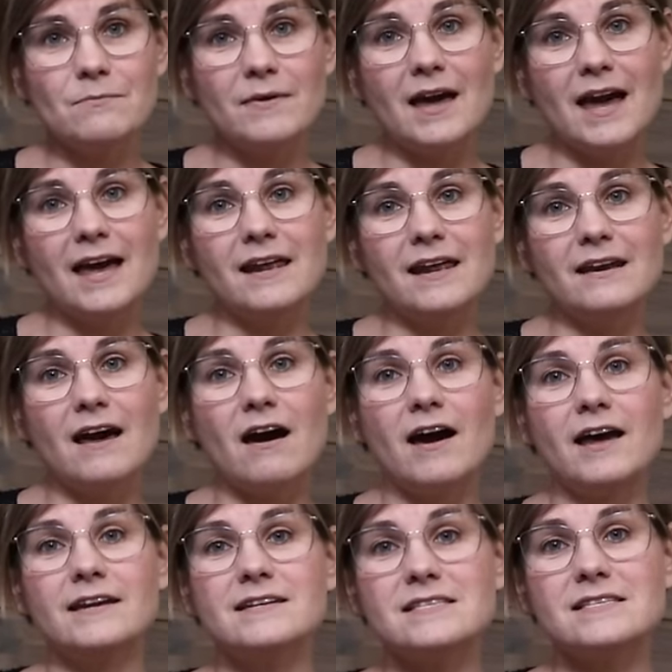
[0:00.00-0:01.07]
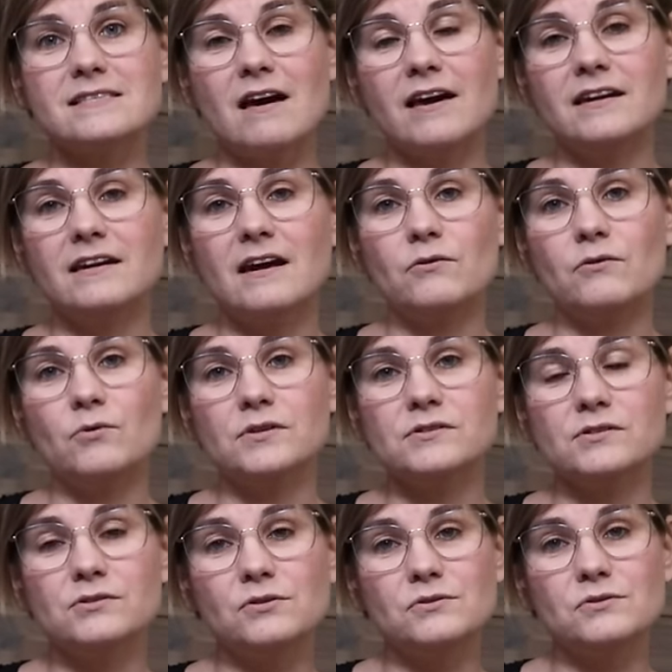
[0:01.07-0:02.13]
and I decided I
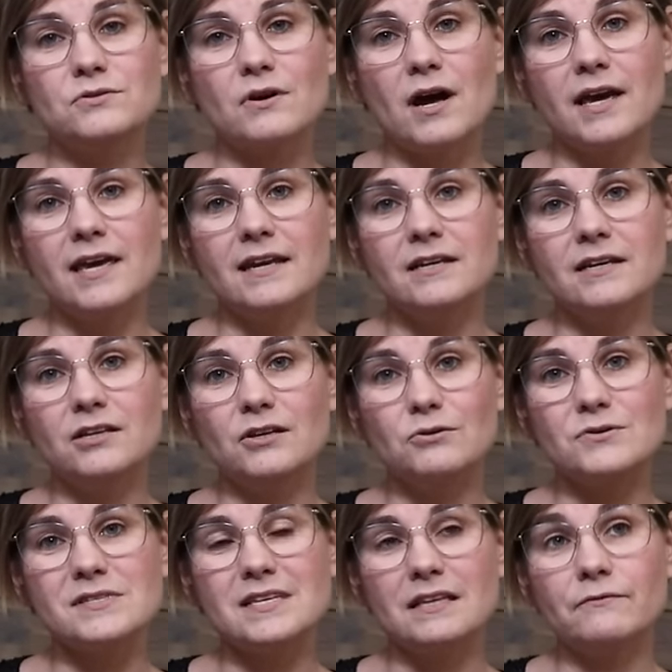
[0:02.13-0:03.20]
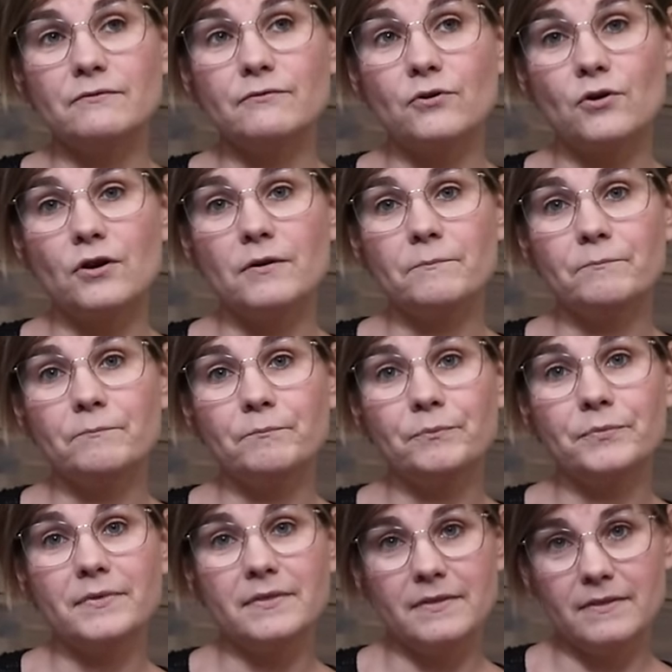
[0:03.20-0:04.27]
wanted to try and use it for
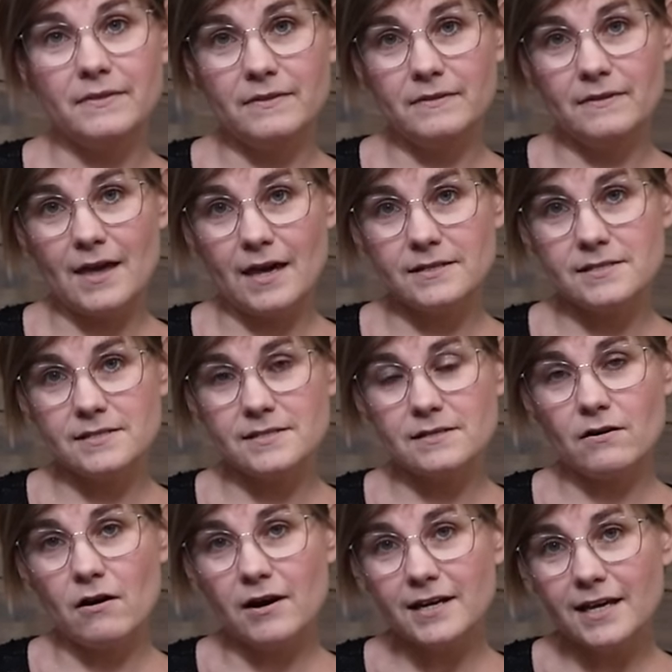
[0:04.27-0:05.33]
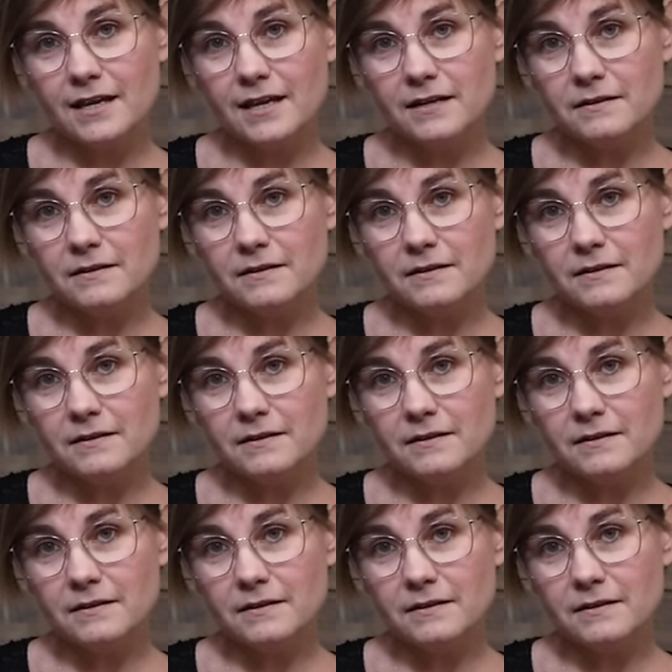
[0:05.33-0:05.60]
that cardigan.